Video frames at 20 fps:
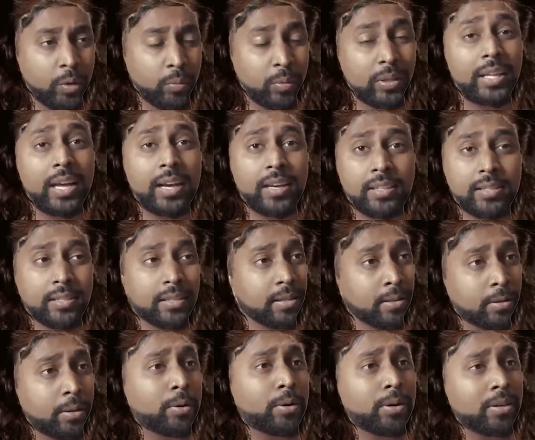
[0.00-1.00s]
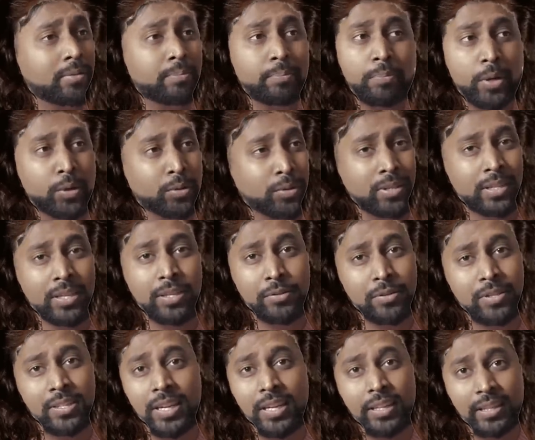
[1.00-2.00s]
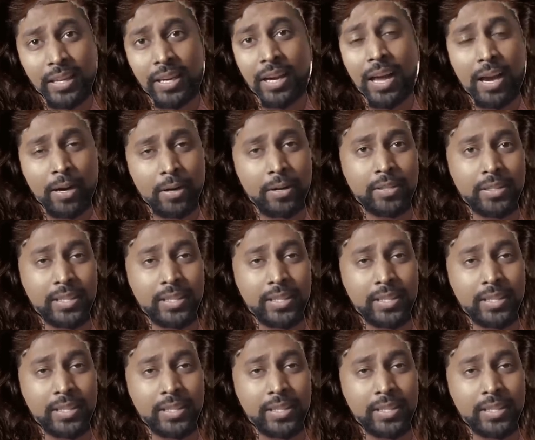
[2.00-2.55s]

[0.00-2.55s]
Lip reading: Well, that is the third most interesting thing I heard